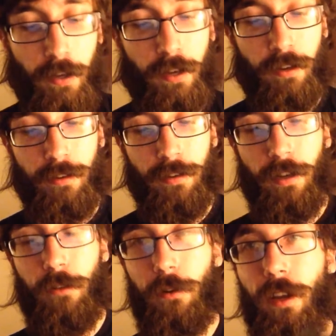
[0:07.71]
and
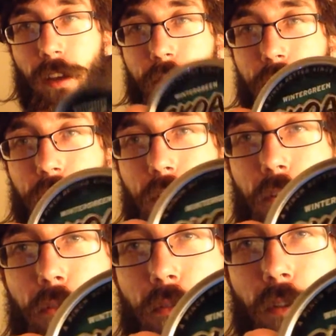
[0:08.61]
today we have
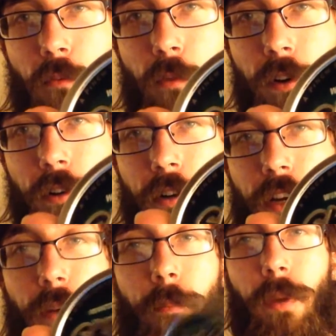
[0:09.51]
Skoal
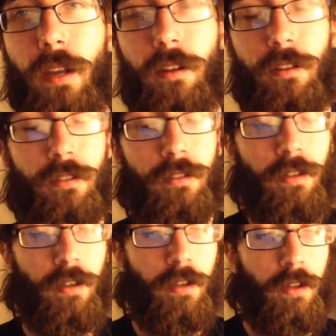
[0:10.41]
Wintergreen Bandits.